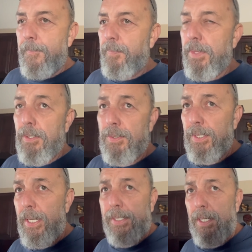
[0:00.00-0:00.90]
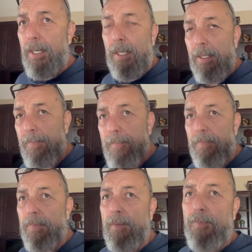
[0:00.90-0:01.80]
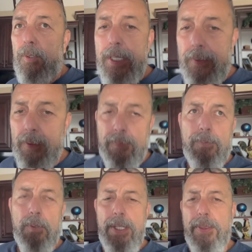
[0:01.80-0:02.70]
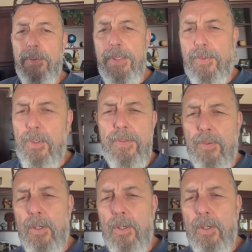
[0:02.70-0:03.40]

It was like 43, 44